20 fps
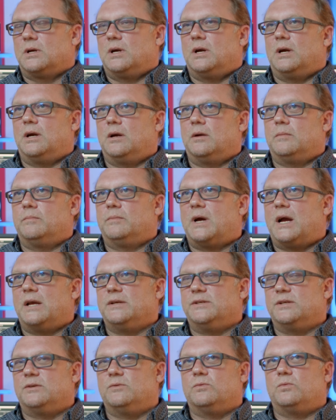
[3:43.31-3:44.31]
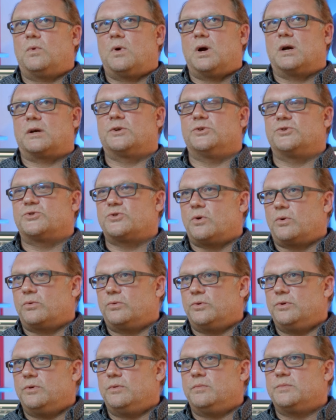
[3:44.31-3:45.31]
I didn't want control
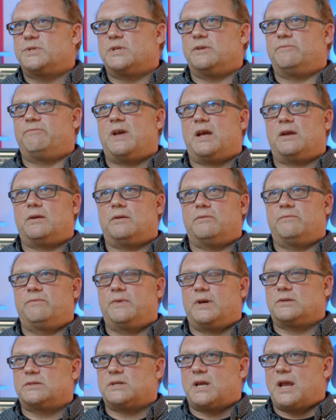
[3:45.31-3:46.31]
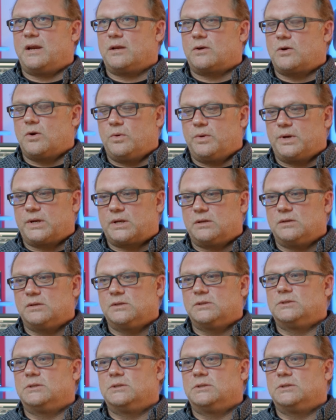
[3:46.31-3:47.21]
rooms that felt anechoic.